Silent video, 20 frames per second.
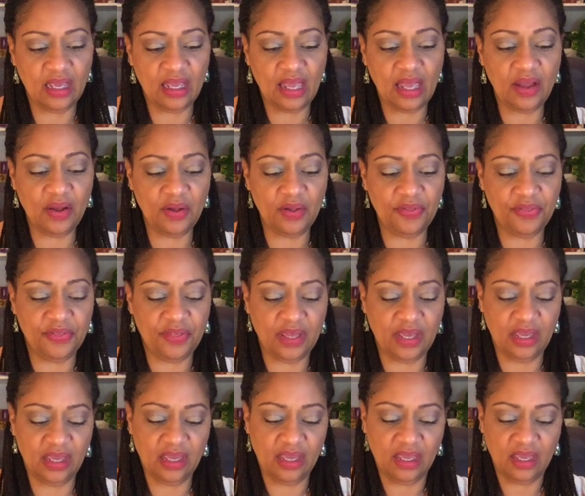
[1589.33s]

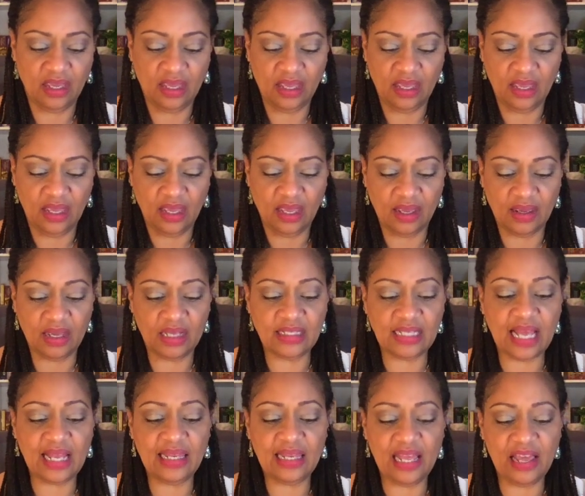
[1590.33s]
healthy because
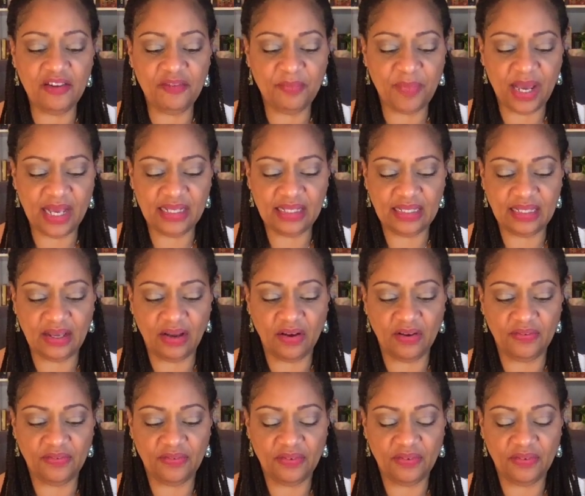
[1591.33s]
I love myself,